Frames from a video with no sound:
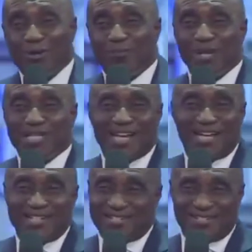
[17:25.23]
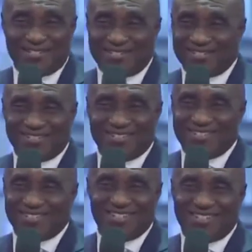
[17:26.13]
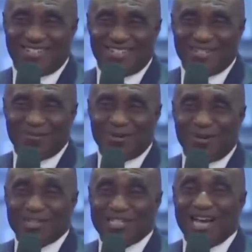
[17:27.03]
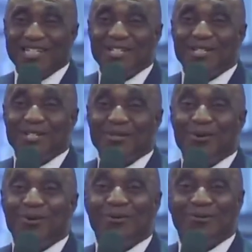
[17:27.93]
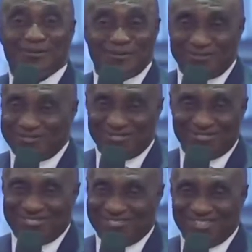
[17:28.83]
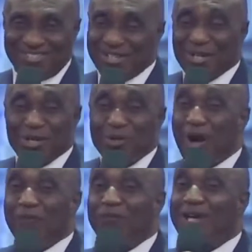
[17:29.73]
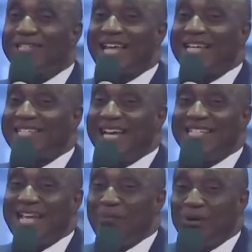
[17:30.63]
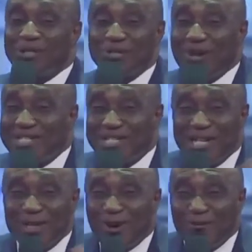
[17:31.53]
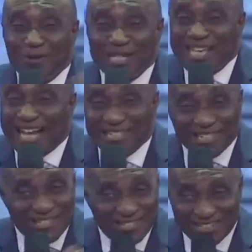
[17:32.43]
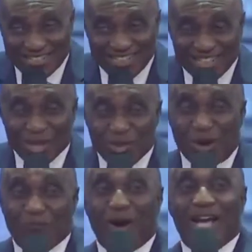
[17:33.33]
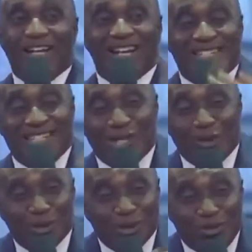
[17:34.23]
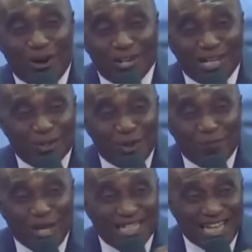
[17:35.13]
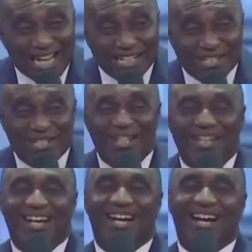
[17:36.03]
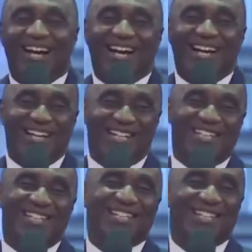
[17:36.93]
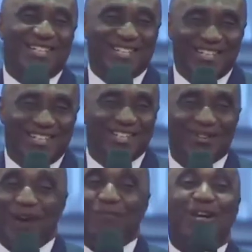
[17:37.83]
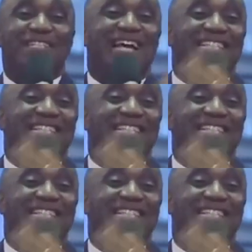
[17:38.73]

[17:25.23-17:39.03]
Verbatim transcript: when you pay tithe because tithe is his own. You have not started demonstrating love with tithe. So for a Christian to be struggling to pay tithe, ah, you have not